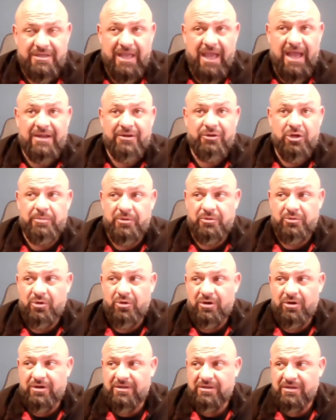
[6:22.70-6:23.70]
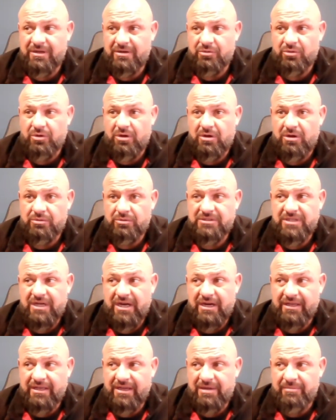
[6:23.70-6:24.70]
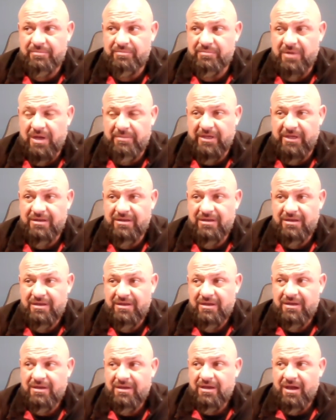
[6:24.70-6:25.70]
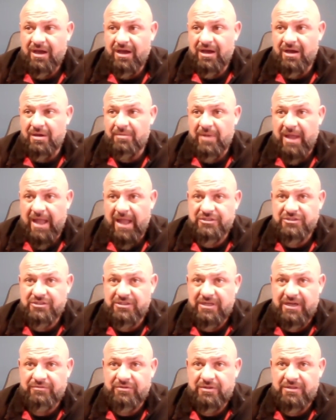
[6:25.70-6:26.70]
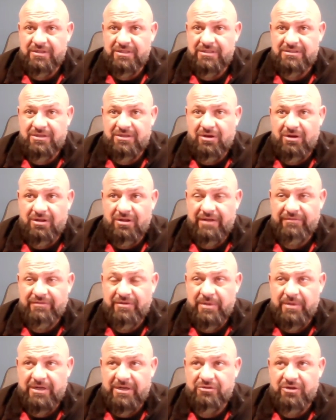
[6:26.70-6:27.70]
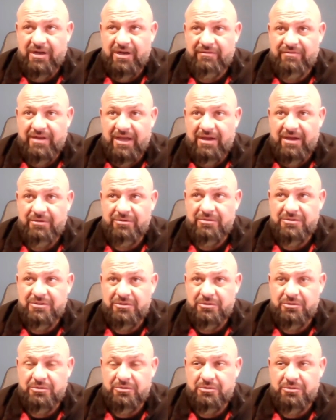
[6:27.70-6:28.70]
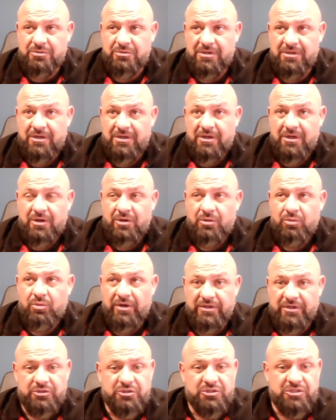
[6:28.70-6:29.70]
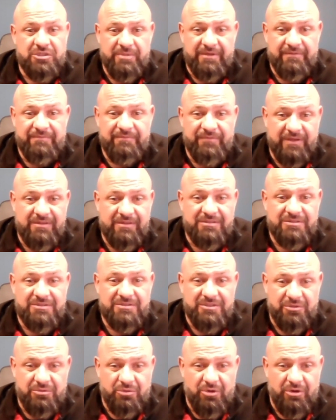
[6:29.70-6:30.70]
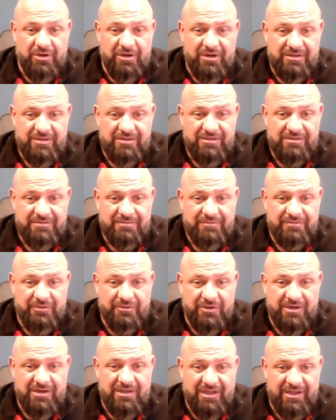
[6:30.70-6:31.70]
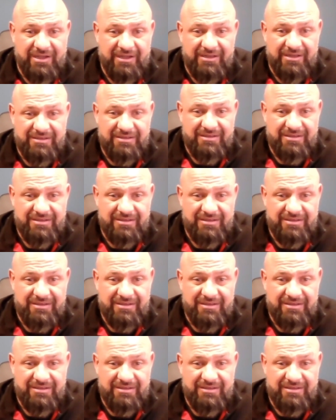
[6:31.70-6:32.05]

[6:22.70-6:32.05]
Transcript: Yeah, I grew up in Aurora, and Aurora was tiny. I, I mean, um, actually, after this call, I have to make a drive down to what used to be fields in Aurora for a client.